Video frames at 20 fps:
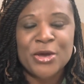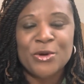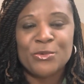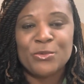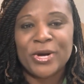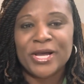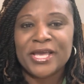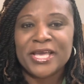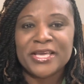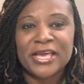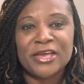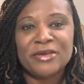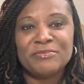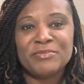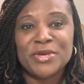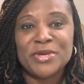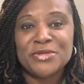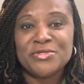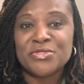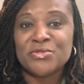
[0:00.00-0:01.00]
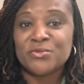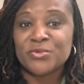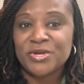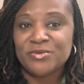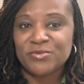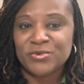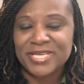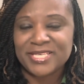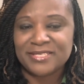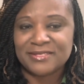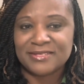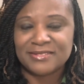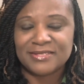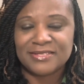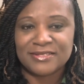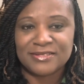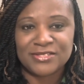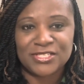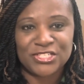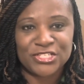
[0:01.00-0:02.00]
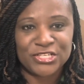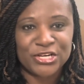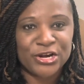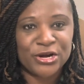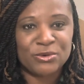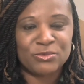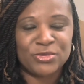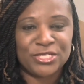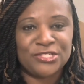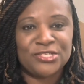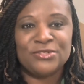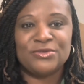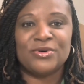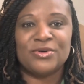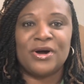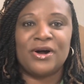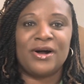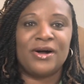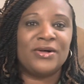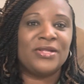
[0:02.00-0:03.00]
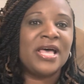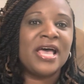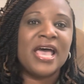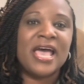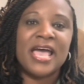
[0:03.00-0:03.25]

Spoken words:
Well, He gave me 3 reasons to share with you all,